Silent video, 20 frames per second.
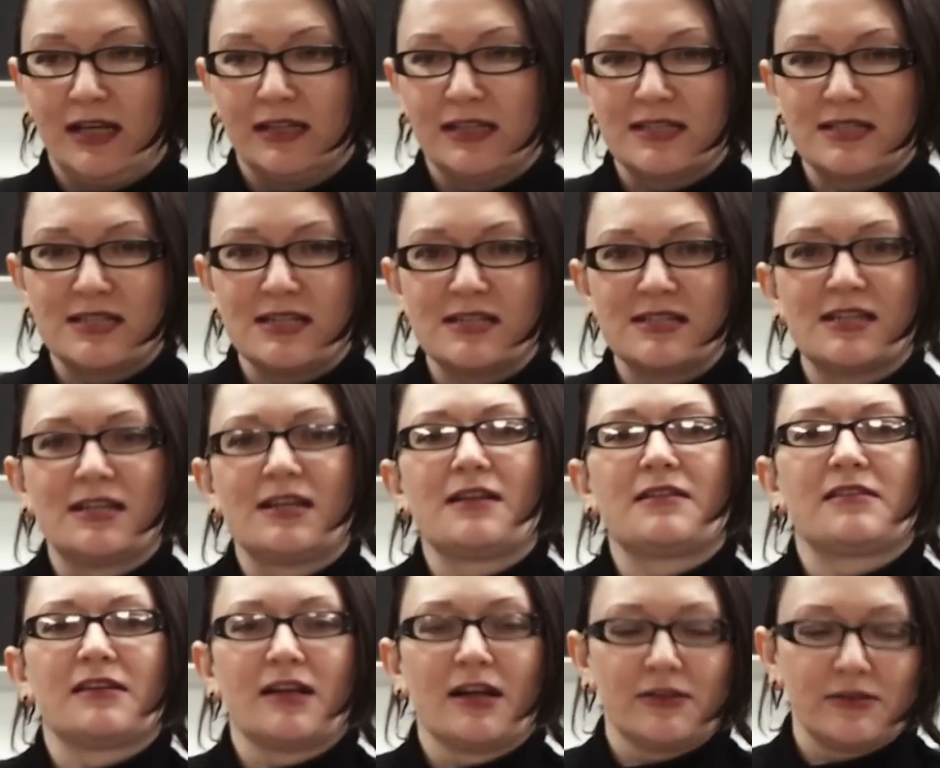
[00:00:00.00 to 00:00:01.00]
that sees
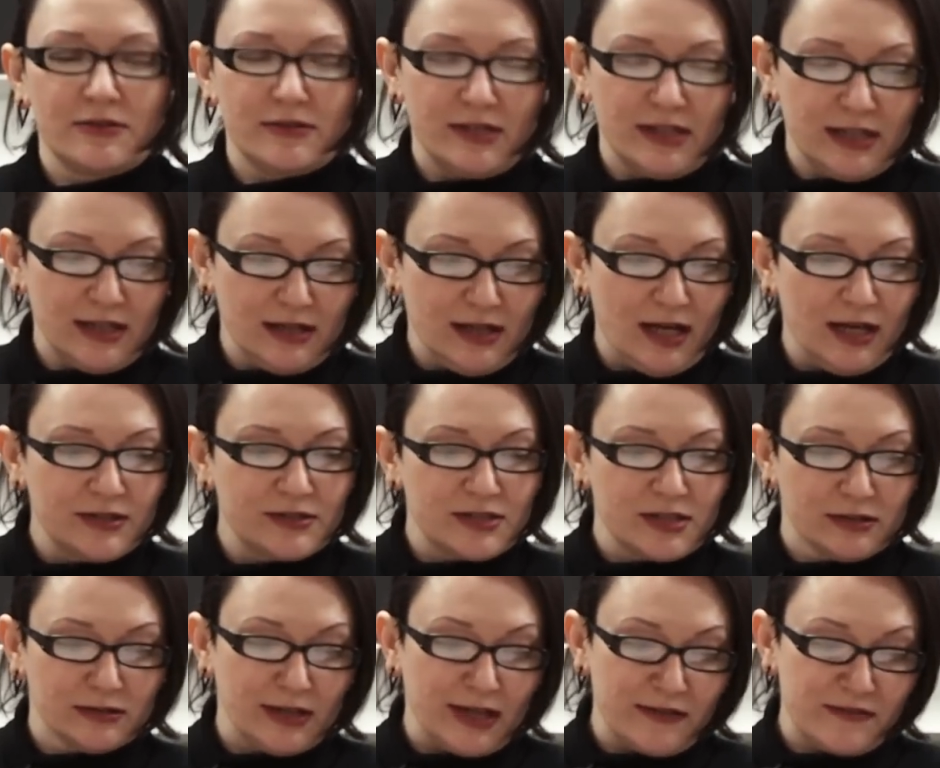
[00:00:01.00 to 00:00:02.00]
anything other than a
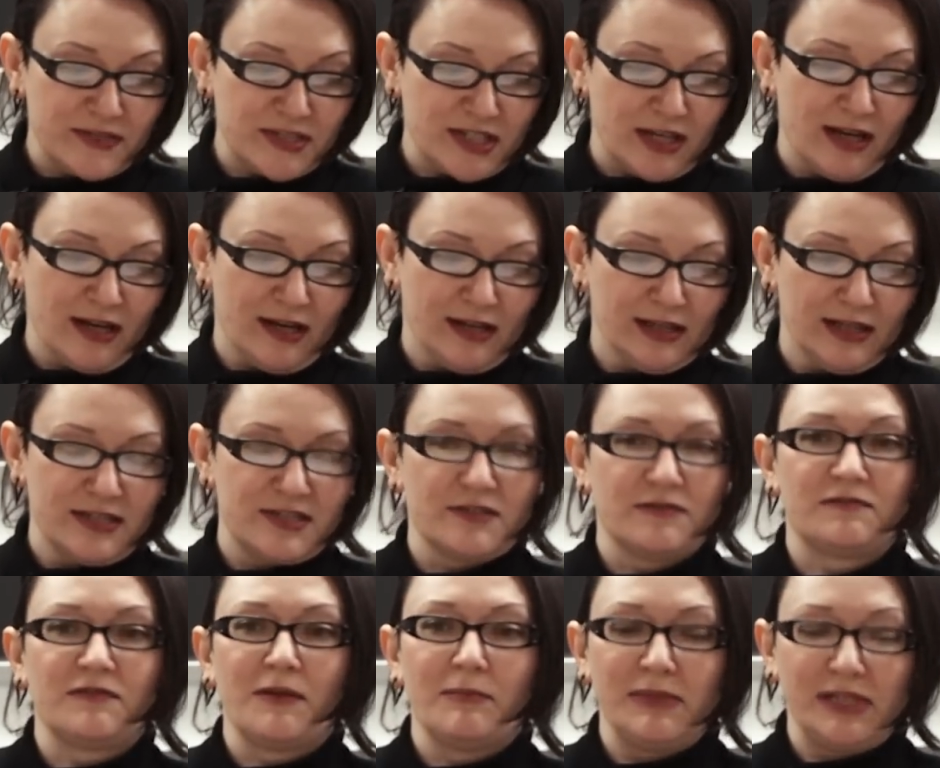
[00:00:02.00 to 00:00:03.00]
hunter lifestyle as
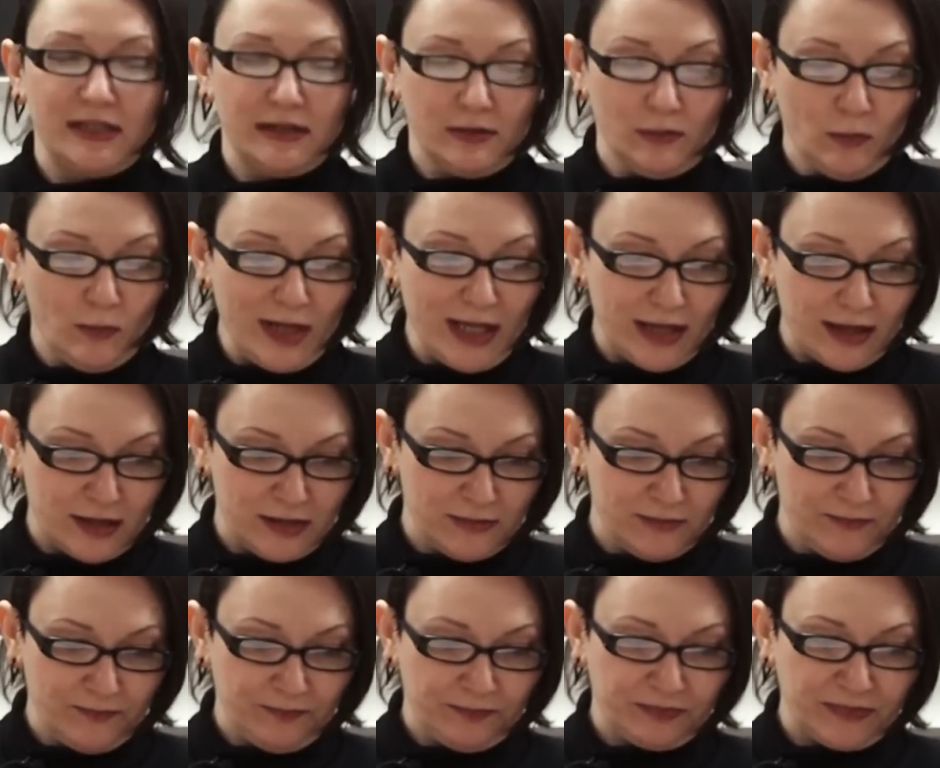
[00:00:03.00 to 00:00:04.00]
effeminate and weak.
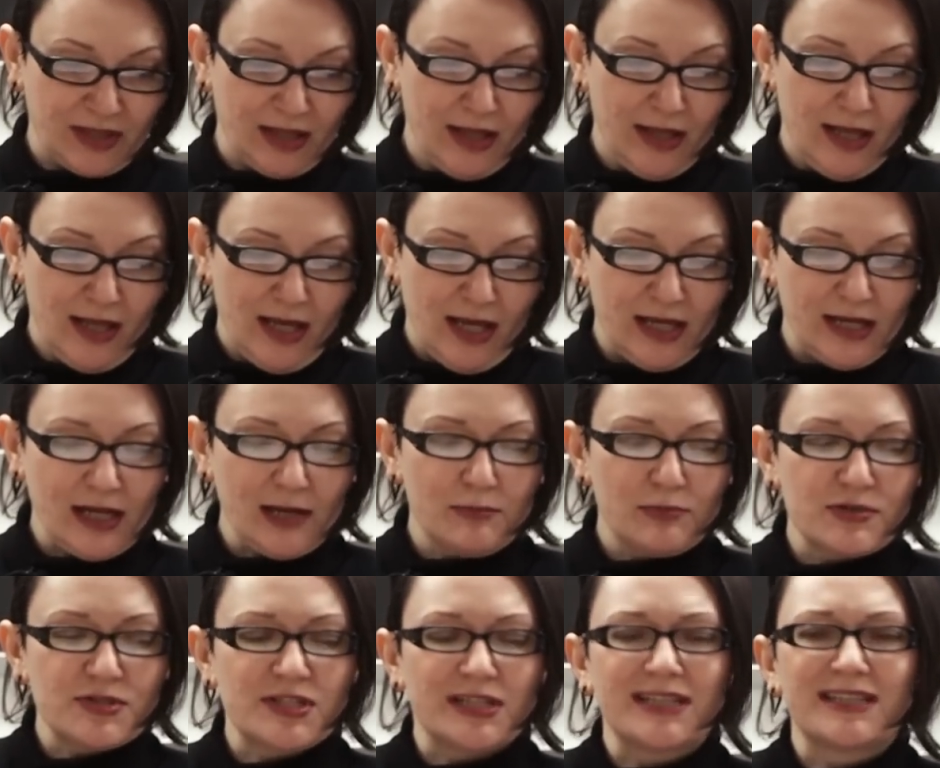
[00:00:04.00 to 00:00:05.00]
And I
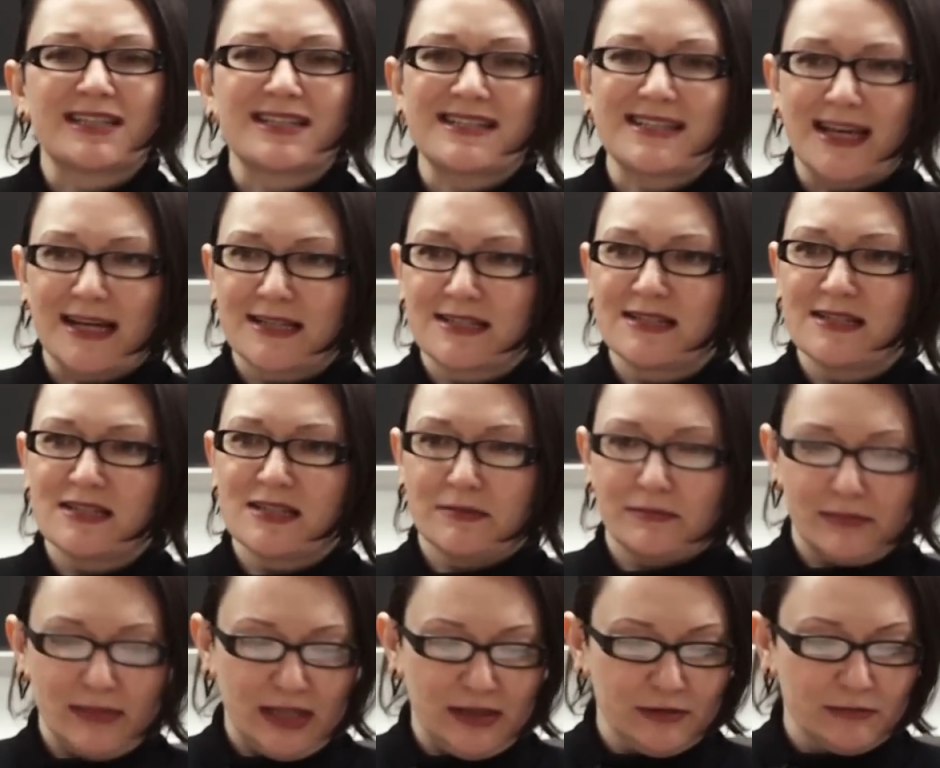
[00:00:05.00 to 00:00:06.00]
bristle at the
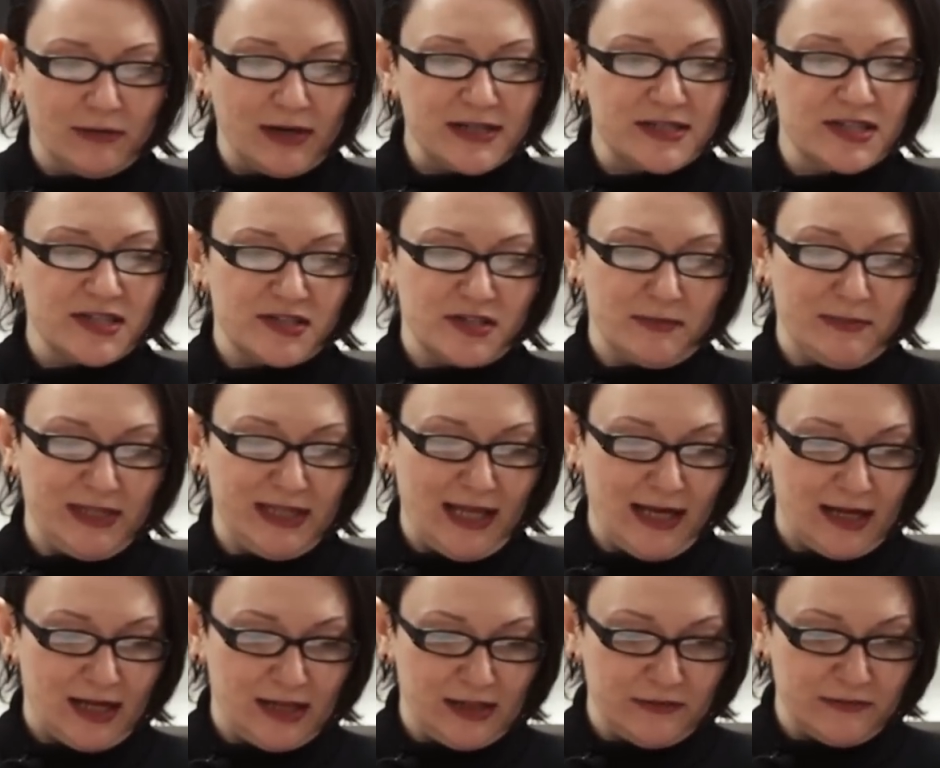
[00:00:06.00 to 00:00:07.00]
sexism and the racism in
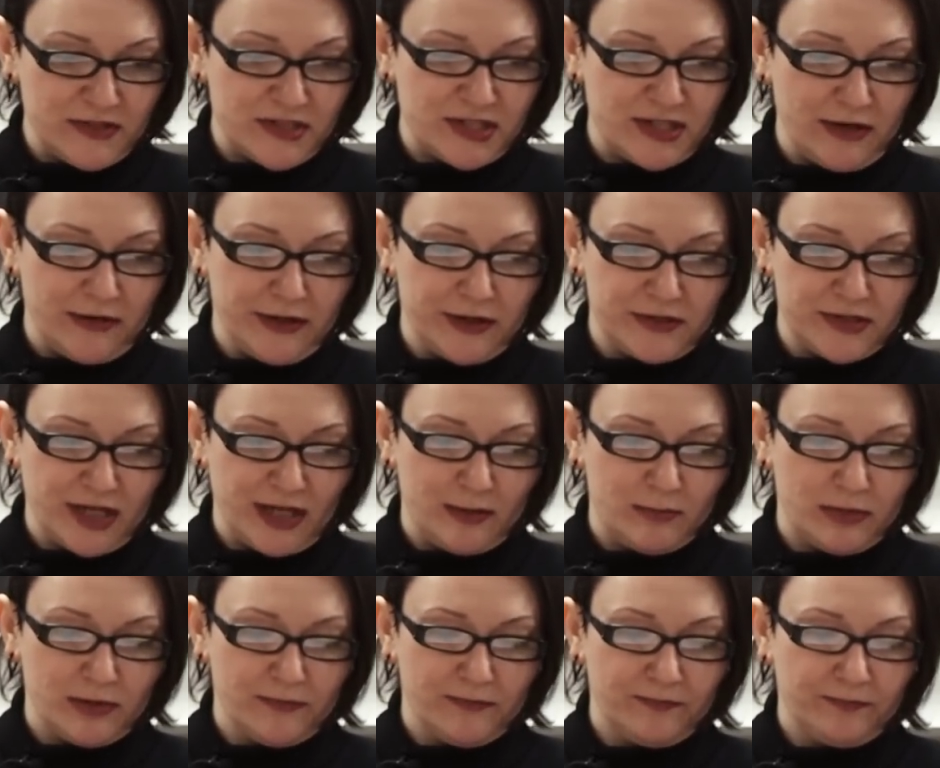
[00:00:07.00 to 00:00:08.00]
that kind of a
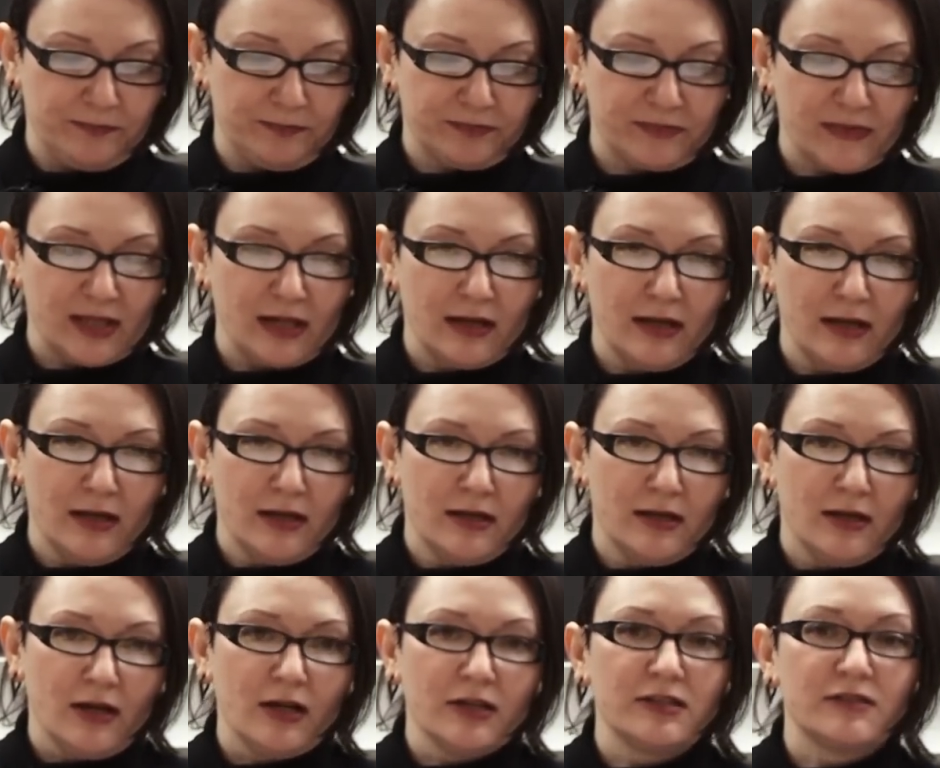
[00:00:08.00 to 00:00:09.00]
stereotype.
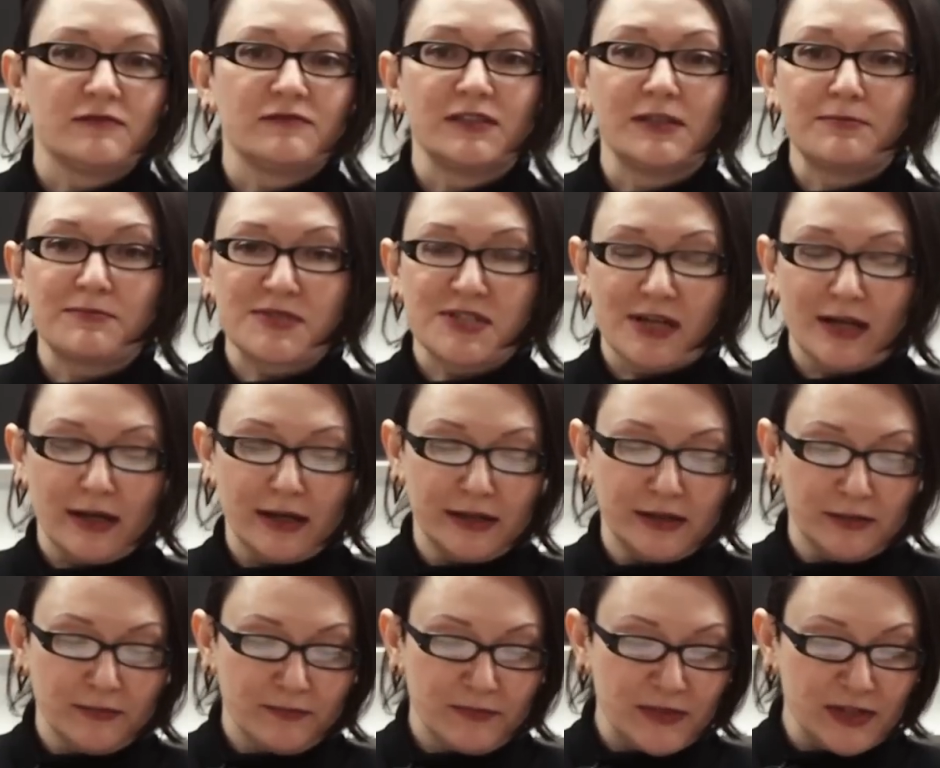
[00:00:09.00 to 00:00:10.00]
On the flip
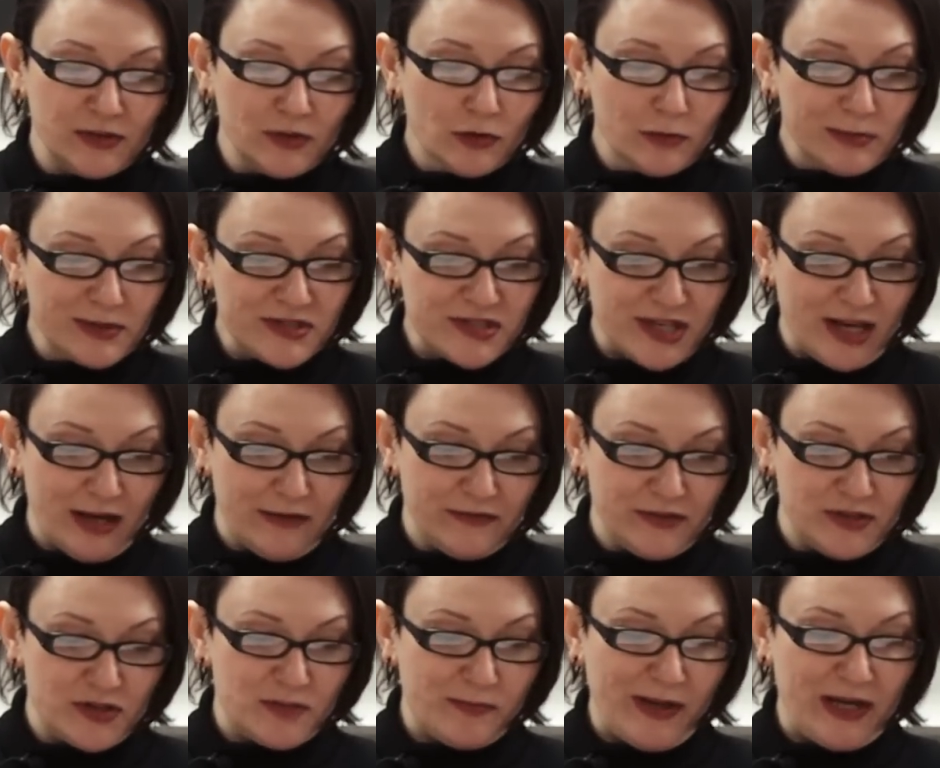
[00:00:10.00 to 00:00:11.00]
side, the noble
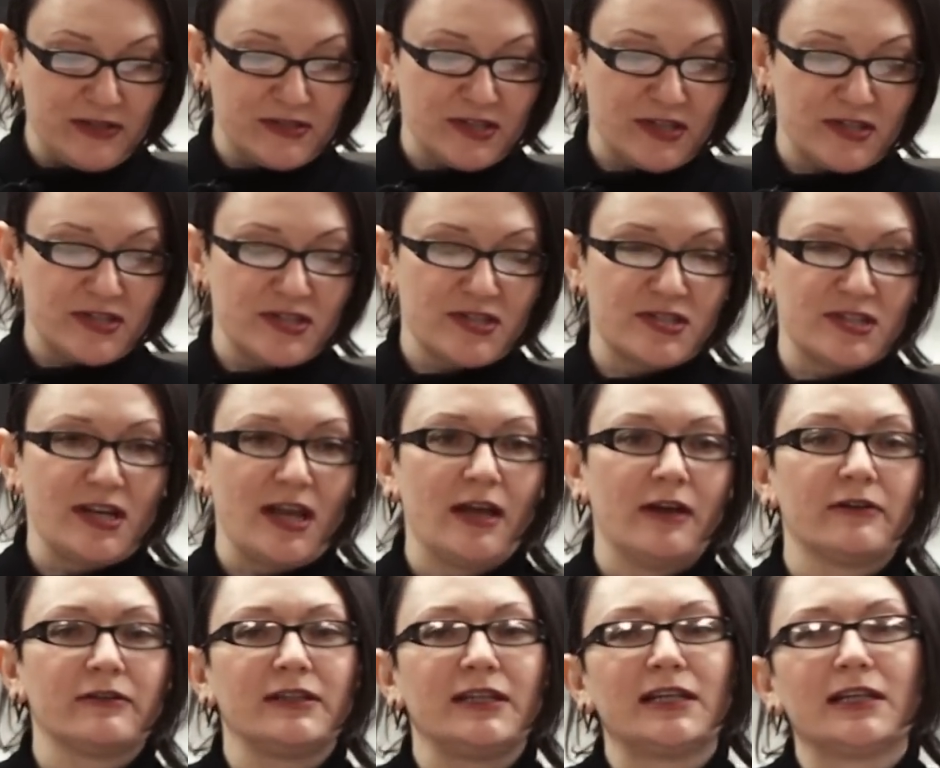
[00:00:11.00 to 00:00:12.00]
savage paints us as
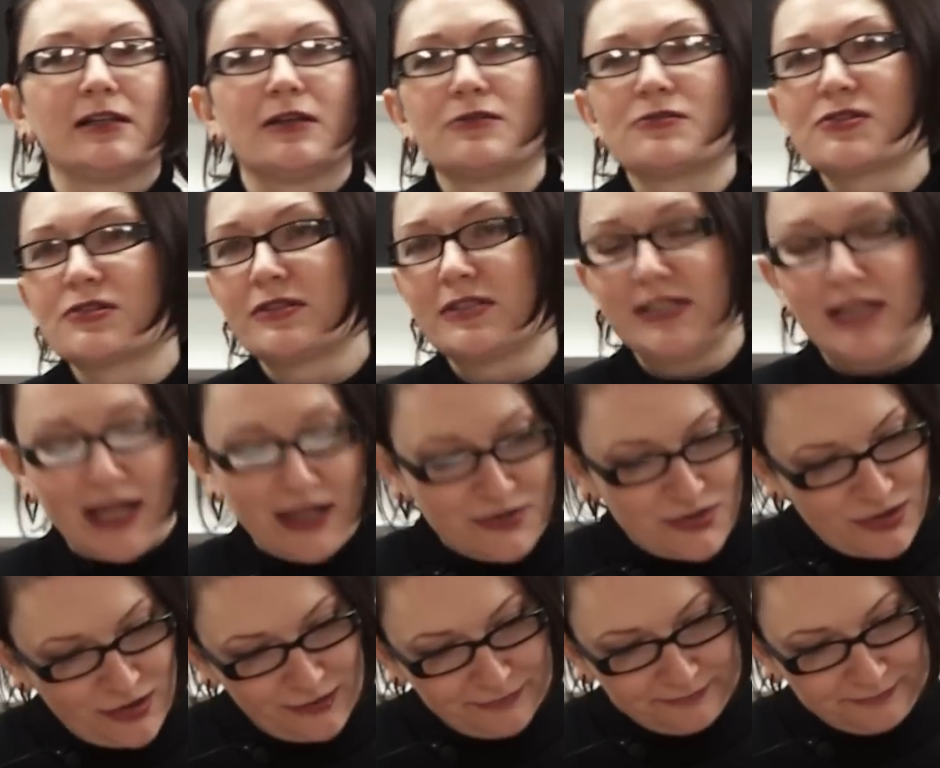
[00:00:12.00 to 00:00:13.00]
inherently closer to
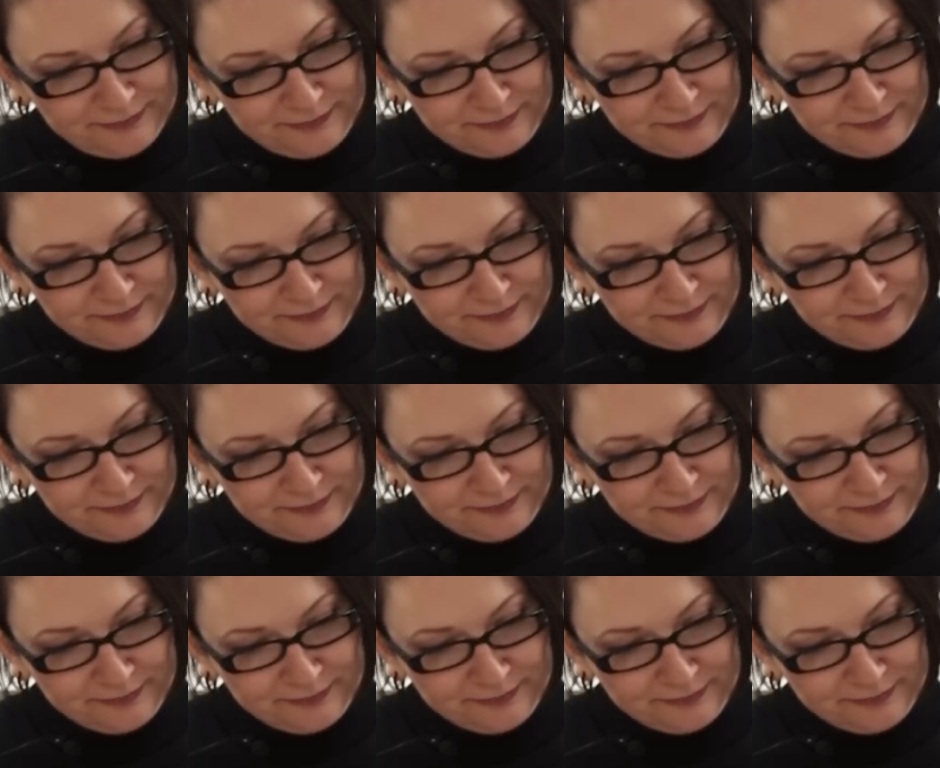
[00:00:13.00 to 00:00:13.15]
nature